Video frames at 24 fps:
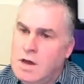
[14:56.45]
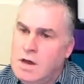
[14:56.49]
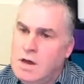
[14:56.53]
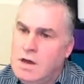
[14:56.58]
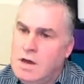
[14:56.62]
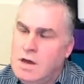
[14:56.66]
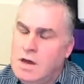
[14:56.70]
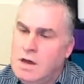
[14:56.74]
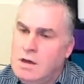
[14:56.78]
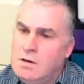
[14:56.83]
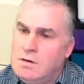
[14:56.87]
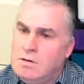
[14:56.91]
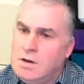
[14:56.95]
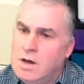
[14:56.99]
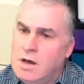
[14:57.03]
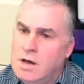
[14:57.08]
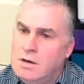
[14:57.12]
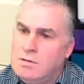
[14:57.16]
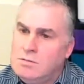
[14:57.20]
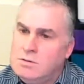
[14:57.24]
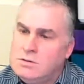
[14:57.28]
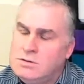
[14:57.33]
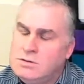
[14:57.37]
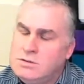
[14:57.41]

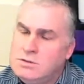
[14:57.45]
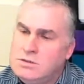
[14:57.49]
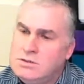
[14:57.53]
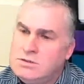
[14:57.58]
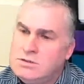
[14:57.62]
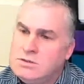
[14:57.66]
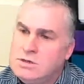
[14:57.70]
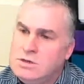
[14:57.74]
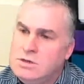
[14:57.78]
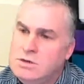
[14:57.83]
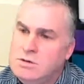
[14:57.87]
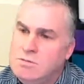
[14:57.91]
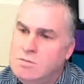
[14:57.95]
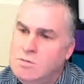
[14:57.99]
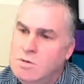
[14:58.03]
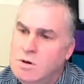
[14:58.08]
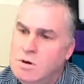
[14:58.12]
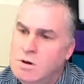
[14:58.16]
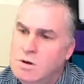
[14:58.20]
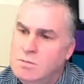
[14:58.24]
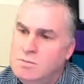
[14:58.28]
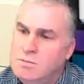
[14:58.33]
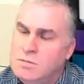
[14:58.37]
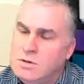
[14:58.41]
How is this going to
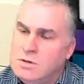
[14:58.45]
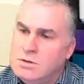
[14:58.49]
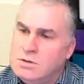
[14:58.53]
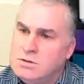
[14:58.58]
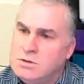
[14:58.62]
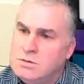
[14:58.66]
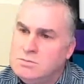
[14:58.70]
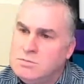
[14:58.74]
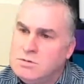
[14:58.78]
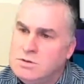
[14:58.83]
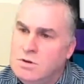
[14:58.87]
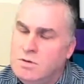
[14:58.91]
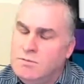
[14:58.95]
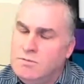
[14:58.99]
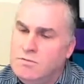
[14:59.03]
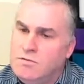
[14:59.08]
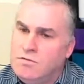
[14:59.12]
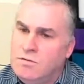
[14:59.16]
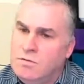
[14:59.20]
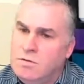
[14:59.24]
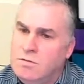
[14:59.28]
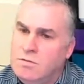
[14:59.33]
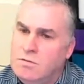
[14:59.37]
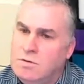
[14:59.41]
work? Because I'm
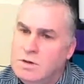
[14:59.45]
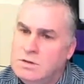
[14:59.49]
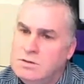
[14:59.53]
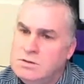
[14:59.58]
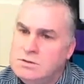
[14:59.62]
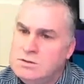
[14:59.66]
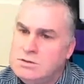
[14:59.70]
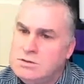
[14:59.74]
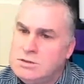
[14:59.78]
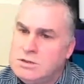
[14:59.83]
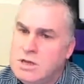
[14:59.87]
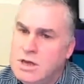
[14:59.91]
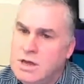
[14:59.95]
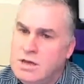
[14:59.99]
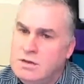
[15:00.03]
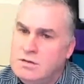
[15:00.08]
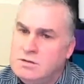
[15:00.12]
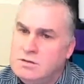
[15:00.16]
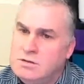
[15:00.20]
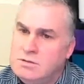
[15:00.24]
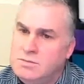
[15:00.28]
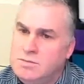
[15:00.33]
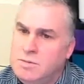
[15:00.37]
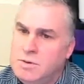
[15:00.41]
trying to
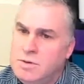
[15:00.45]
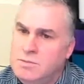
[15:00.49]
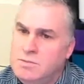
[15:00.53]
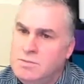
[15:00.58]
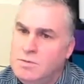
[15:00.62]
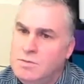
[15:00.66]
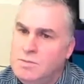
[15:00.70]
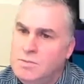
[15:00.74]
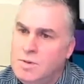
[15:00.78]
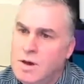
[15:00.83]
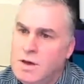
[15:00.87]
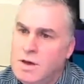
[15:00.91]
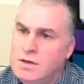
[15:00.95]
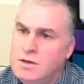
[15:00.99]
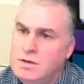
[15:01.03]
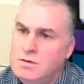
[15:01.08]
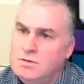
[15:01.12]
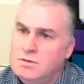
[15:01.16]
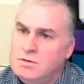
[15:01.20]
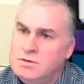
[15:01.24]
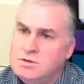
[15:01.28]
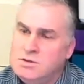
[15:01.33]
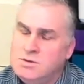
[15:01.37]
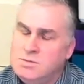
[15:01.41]
understand, do people pay
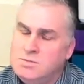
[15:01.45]
you a